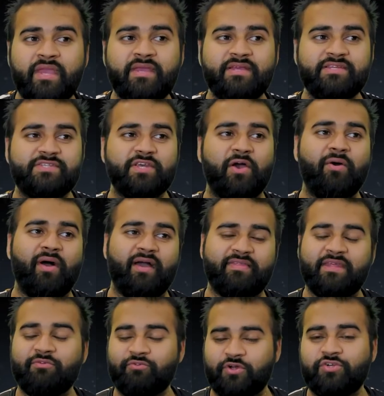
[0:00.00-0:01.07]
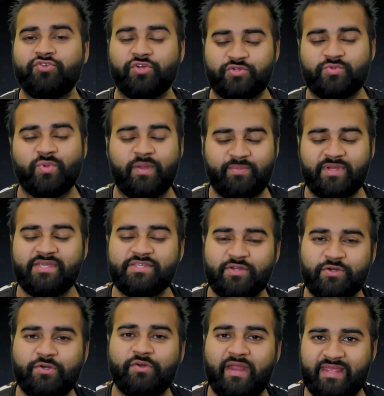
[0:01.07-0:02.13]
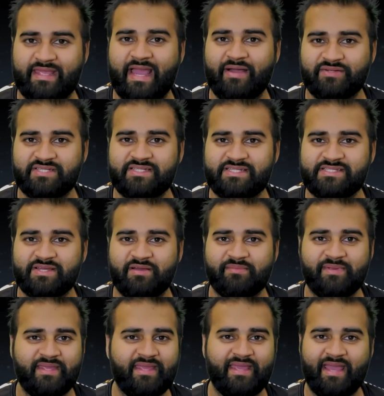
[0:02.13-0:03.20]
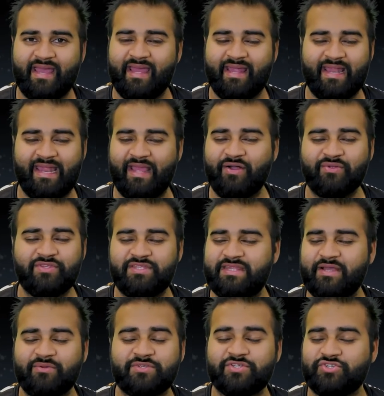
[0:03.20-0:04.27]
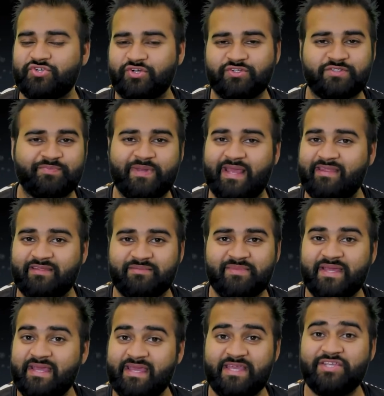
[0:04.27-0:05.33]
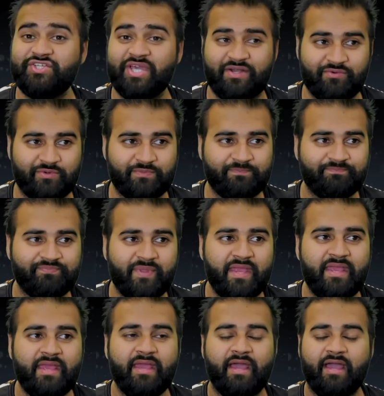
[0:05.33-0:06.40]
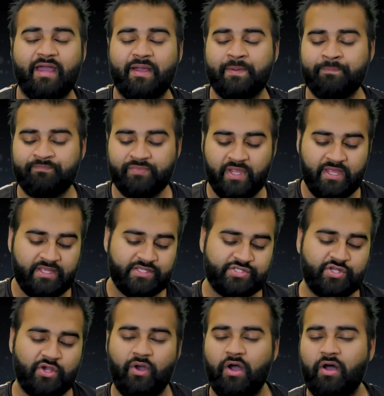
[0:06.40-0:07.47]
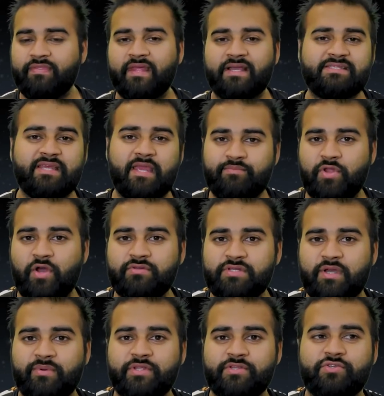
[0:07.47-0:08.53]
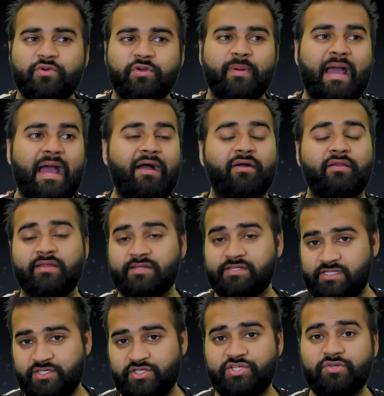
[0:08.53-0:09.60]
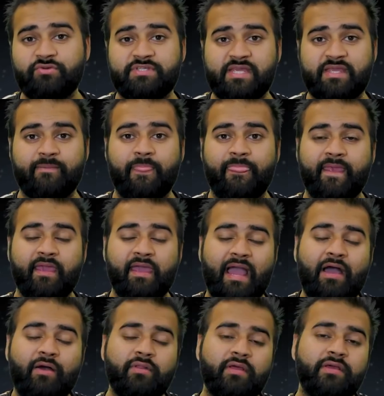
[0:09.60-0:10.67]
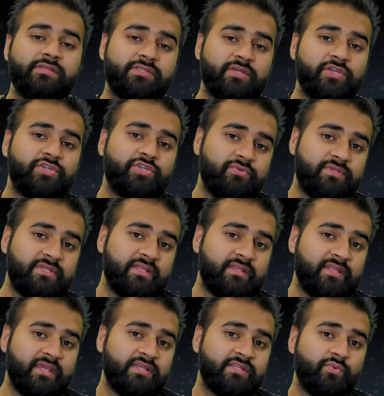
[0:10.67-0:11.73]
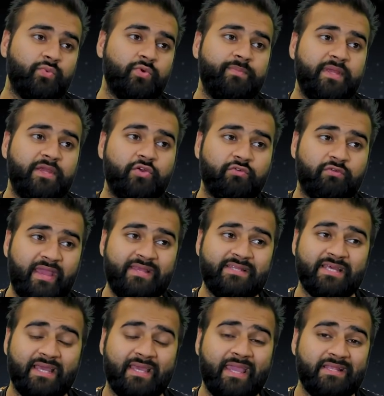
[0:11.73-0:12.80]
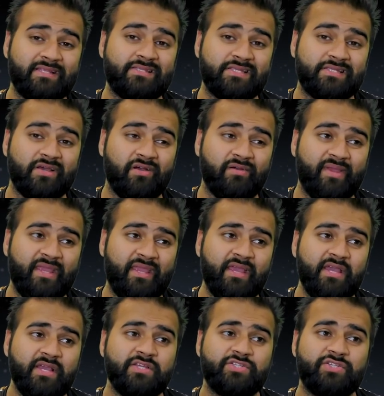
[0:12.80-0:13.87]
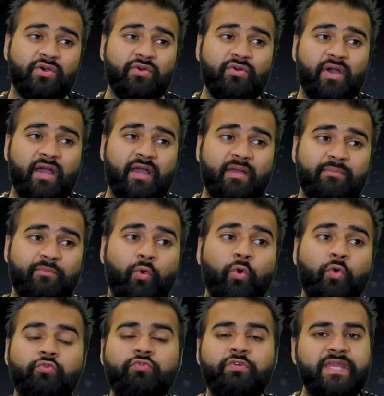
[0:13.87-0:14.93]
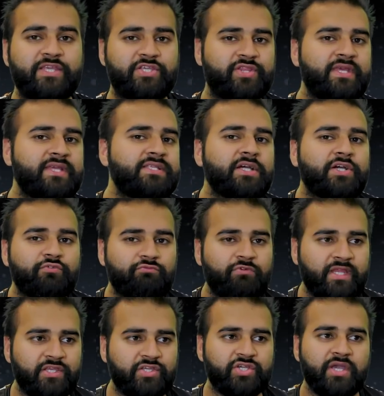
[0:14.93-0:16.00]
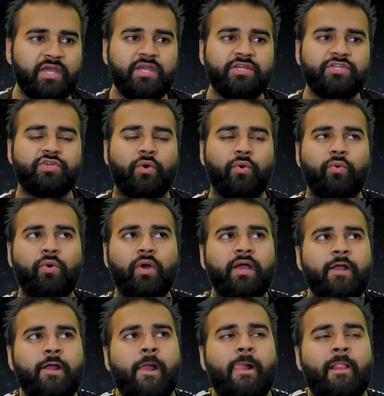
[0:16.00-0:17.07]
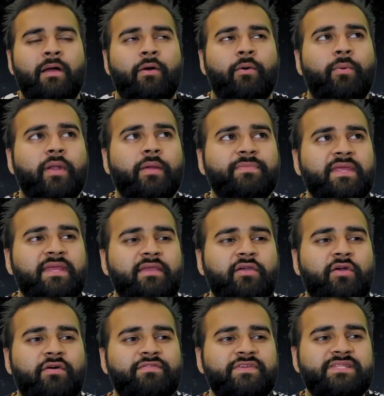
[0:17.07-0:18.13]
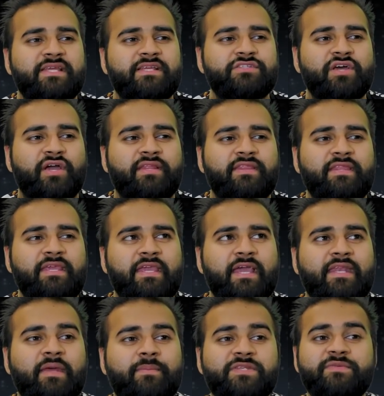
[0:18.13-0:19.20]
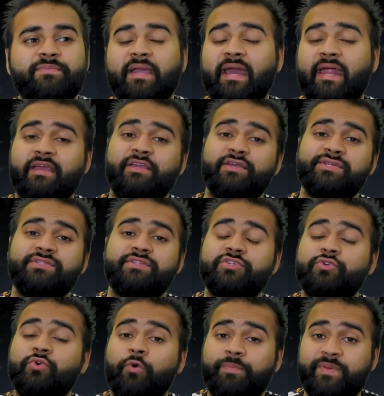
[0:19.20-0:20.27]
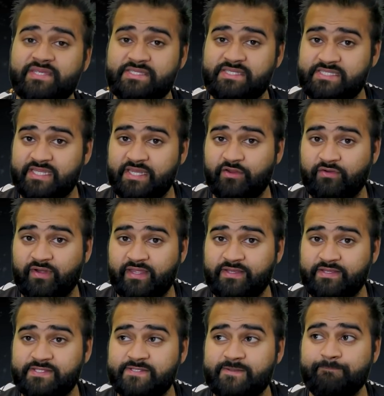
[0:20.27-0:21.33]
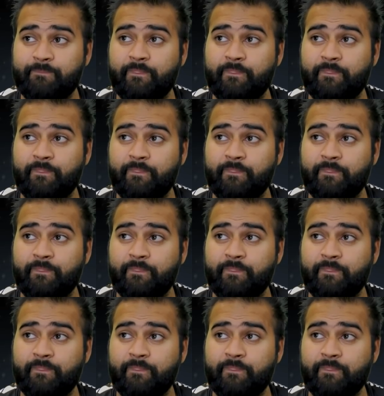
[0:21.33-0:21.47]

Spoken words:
So I think Rucker Truck squig buggies are a great counter to this army. They'll just struggle to play them in general. So on that same note, I wanted to talk about out of line of sight shooting. Out of line of sight shooting things would be great against this army. So, or reach, things that can reach. So what I'm thinking of is things like the Adeptus Mechanicus, the Scorpius Disintegrators.